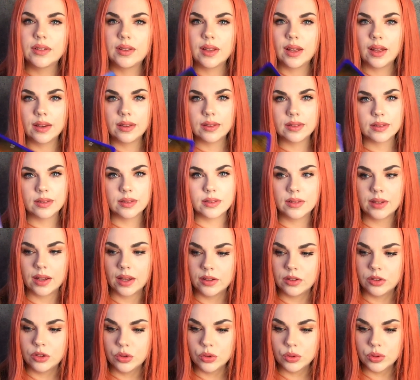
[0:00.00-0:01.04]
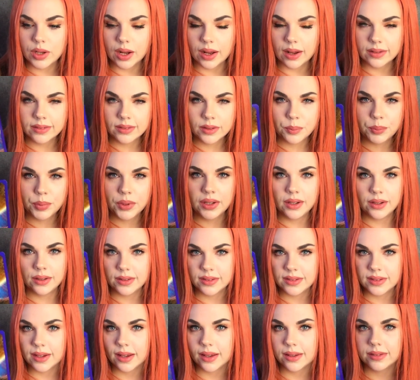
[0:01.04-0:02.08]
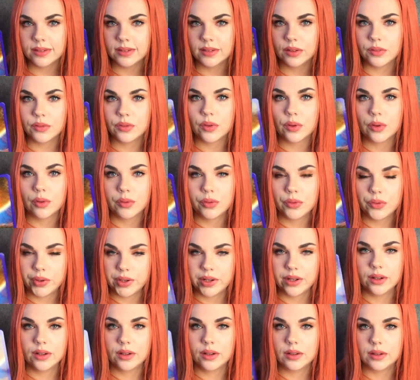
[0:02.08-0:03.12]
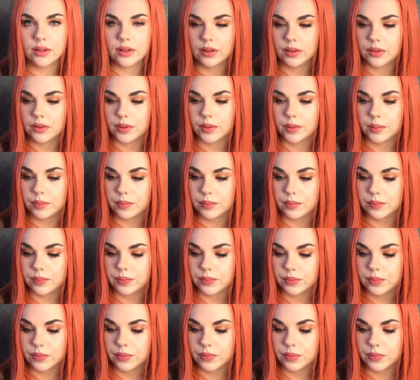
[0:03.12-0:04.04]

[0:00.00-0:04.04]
that that you guys are being tested for real. Um,